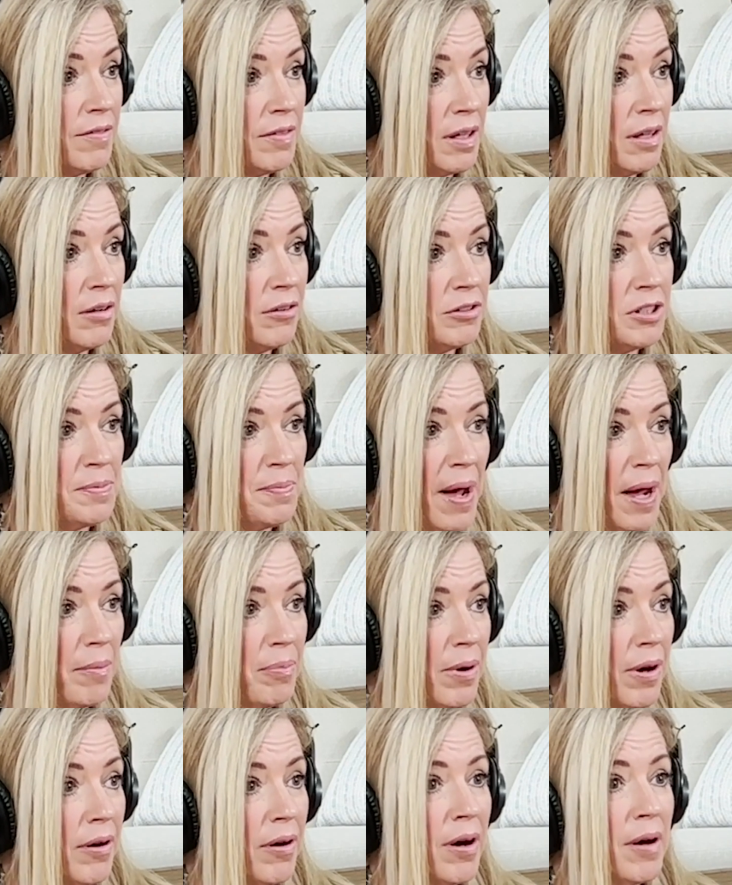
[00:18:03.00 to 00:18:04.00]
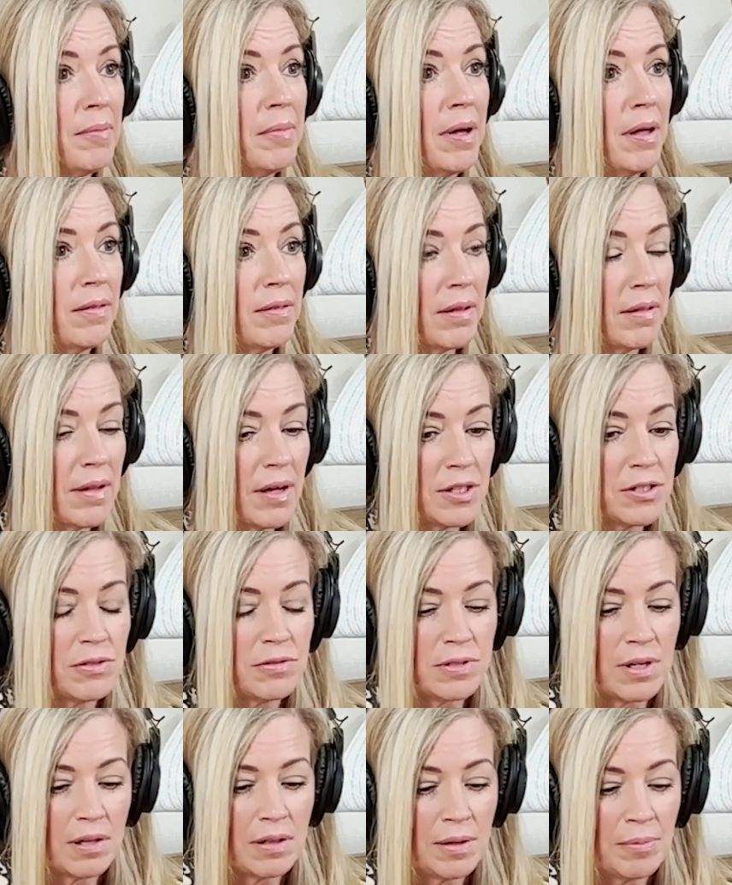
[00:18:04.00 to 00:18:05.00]
Hefty Energy Bag Program and the glass
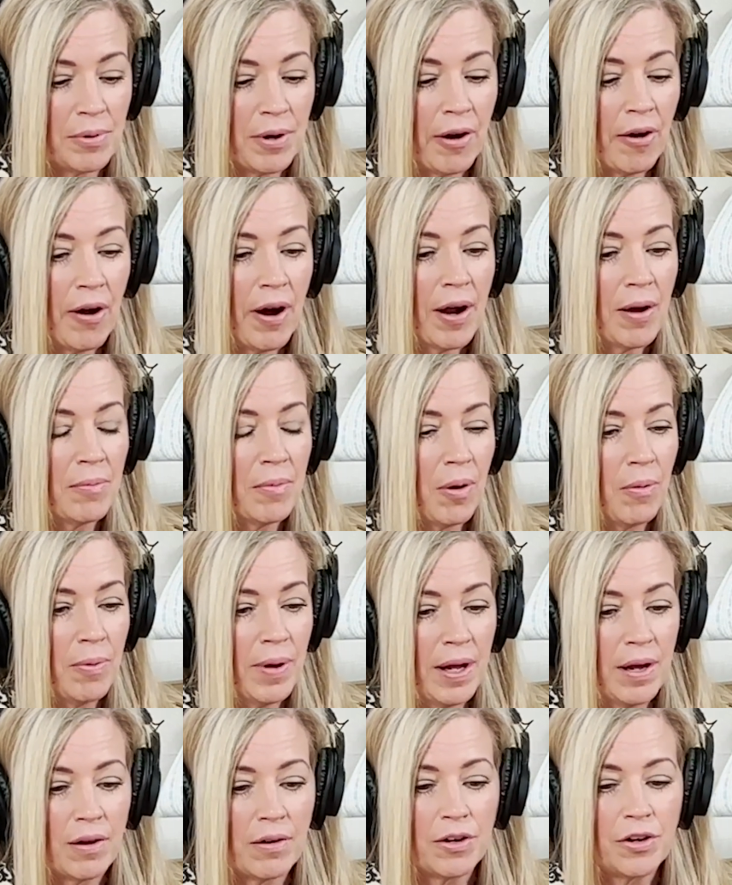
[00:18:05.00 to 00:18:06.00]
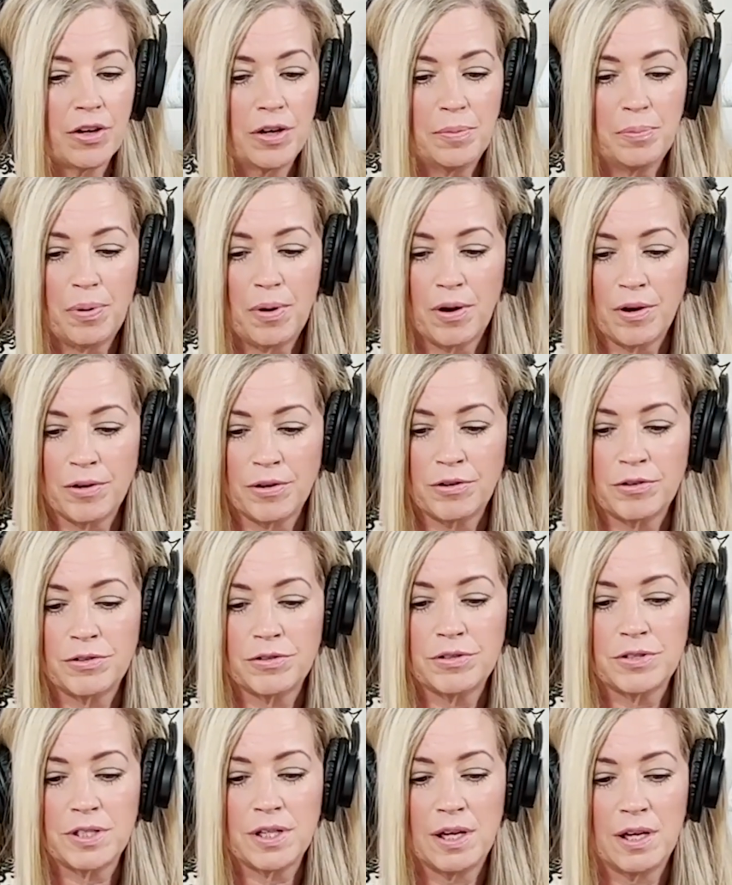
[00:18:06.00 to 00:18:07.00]
recycling program, we are good
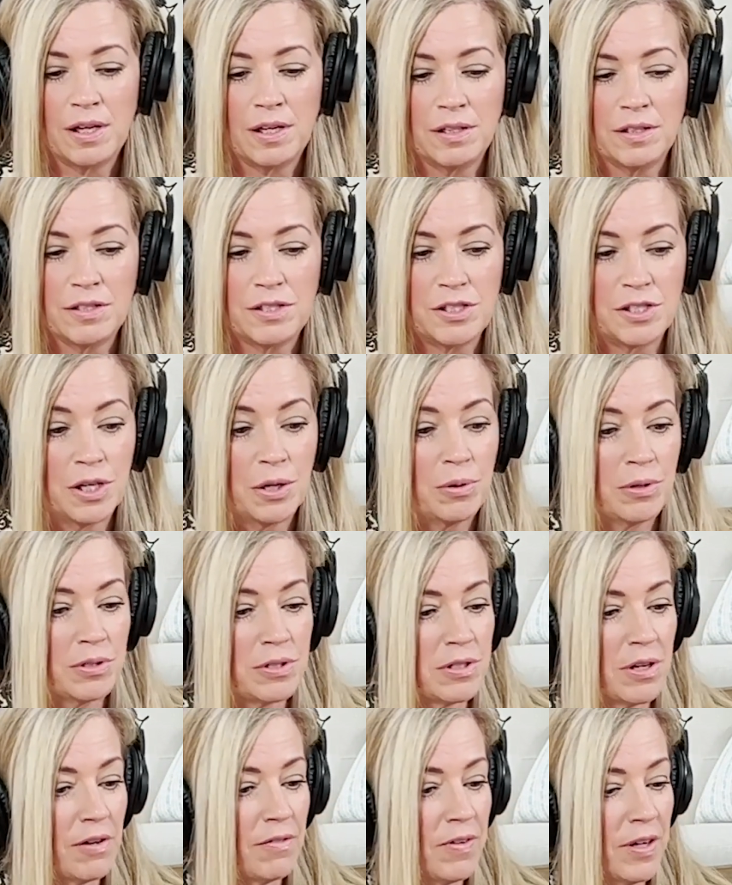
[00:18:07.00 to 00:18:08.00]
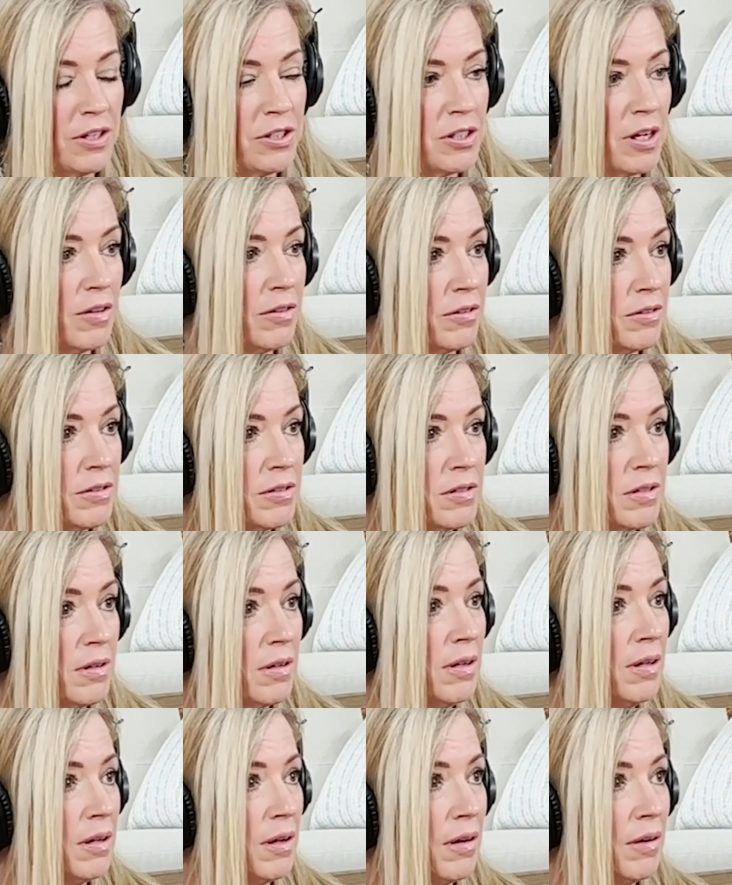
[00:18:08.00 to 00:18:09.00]
partners and stewards of each other's,
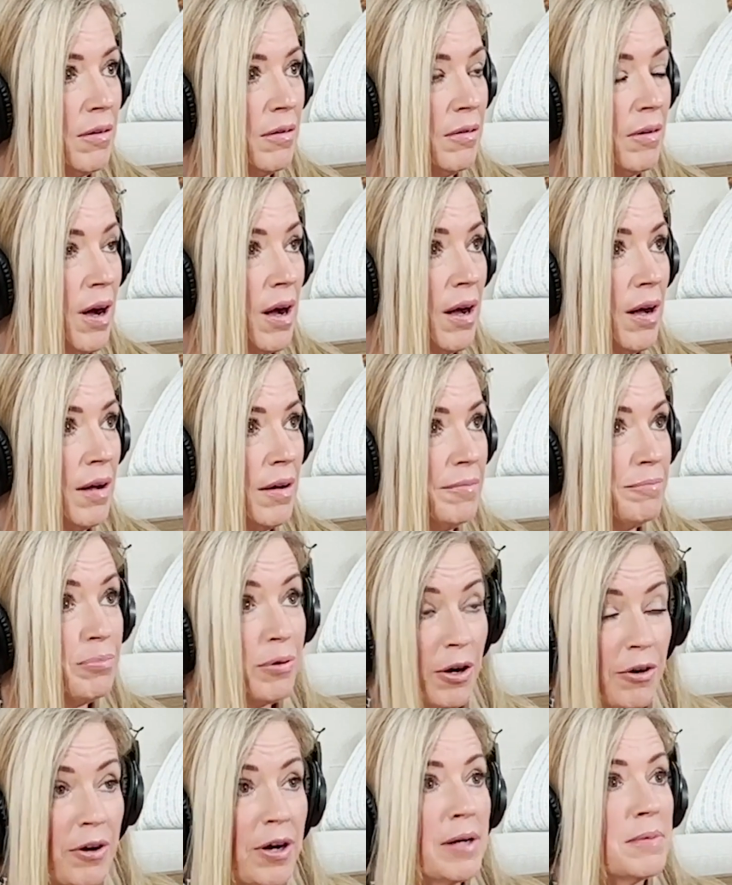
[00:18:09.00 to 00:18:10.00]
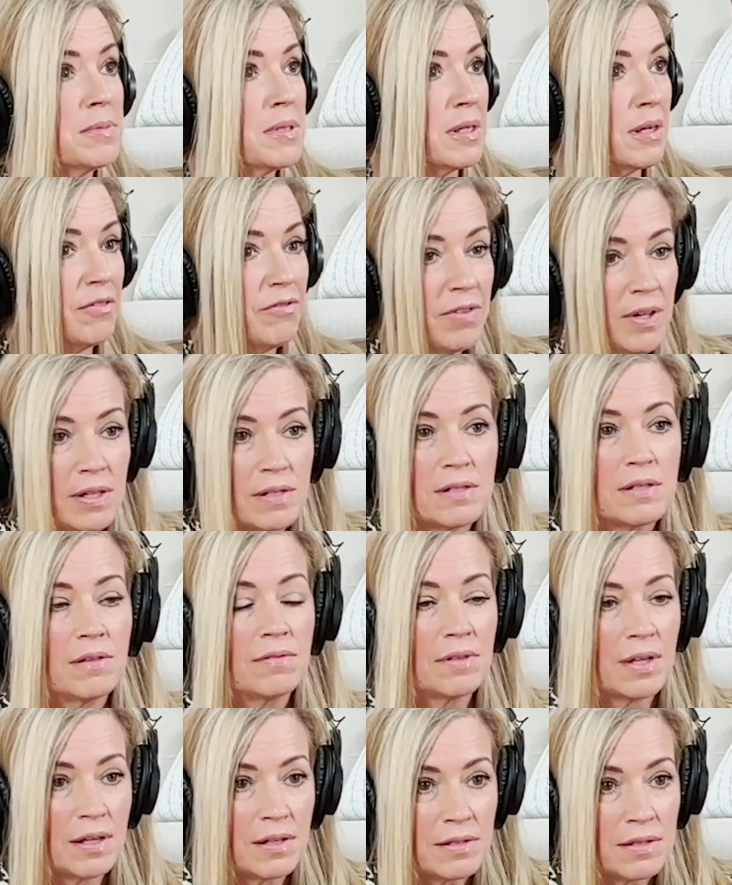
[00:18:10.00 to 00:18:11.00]
programs and events
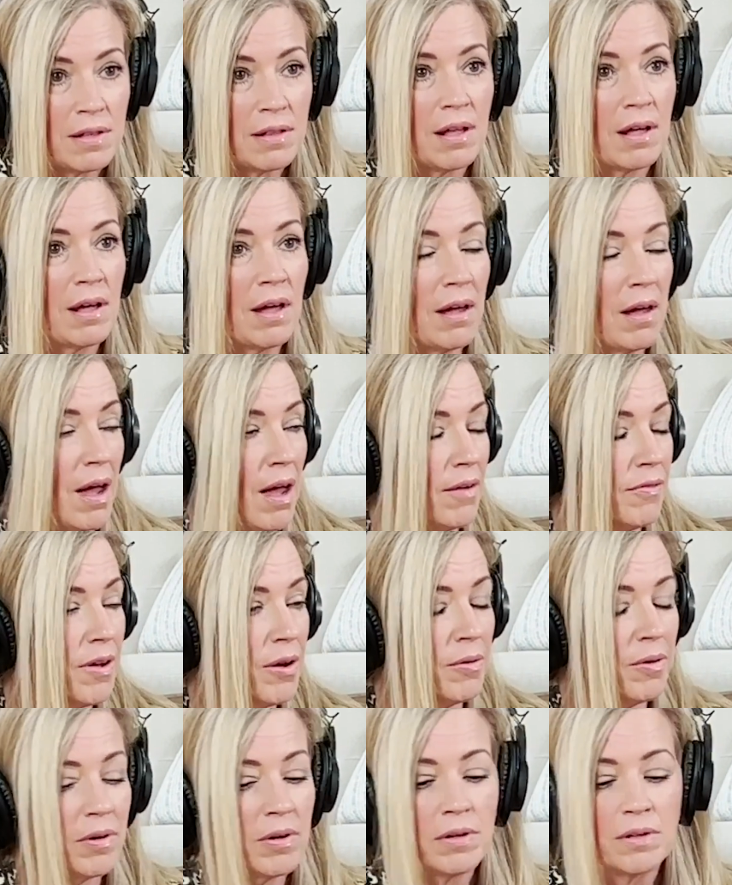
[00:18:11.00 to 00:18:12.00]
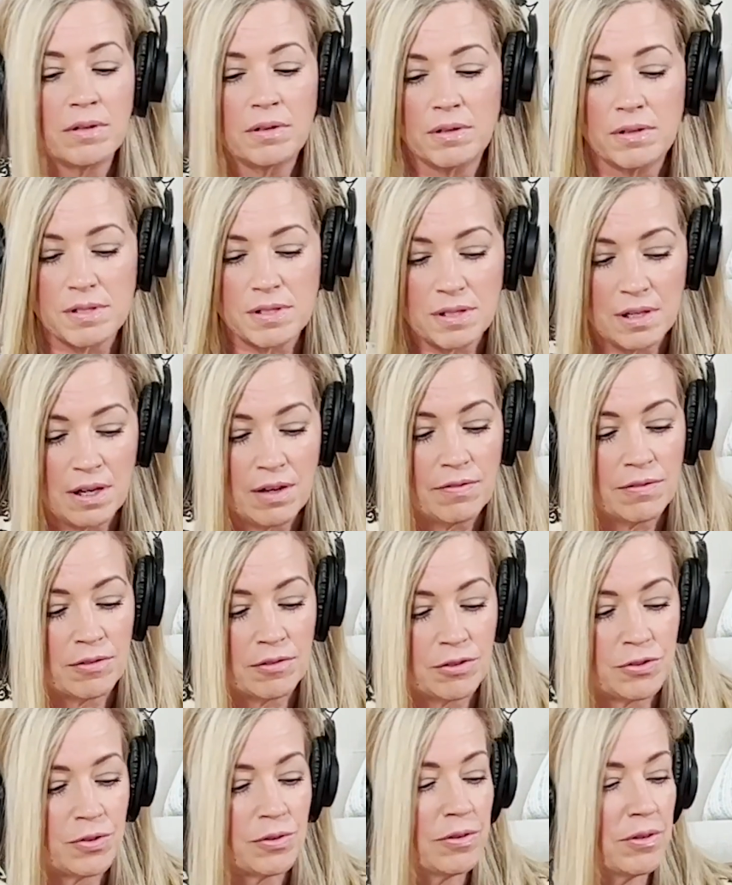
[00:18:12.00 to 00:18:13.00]
and things that they have going on. The City of
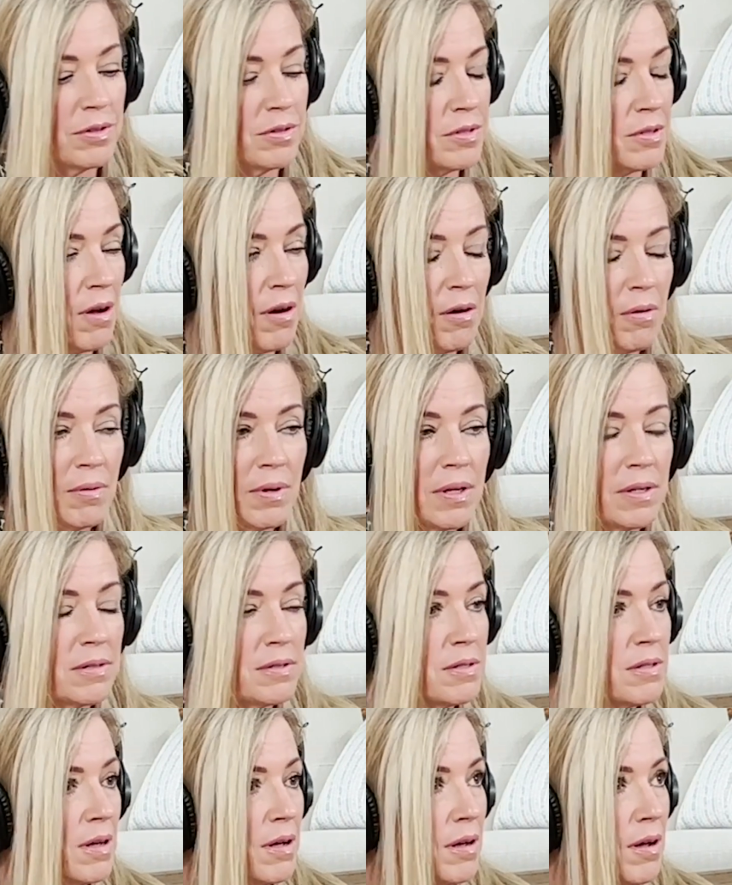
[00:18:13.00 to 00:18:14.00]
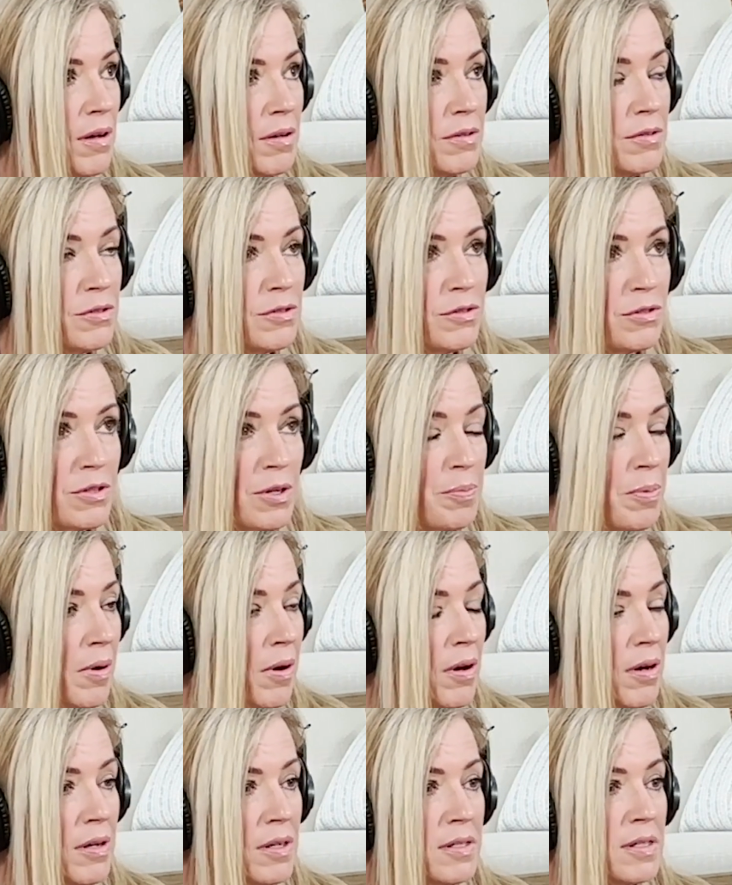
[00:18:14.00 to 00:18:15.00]
Lawrenceville is always super
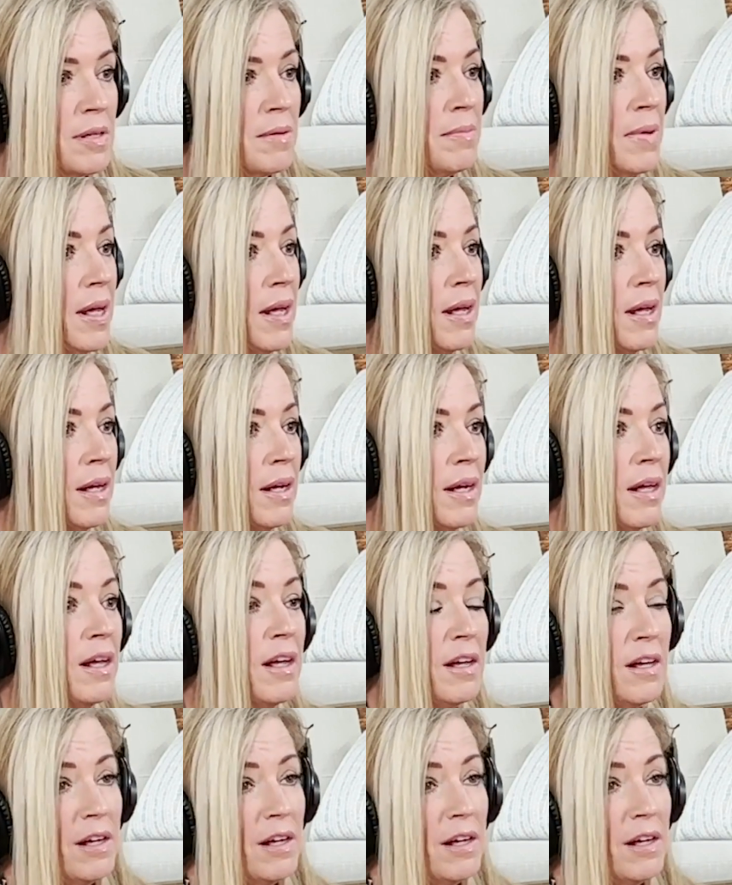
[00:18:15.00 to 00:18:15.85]
awesome in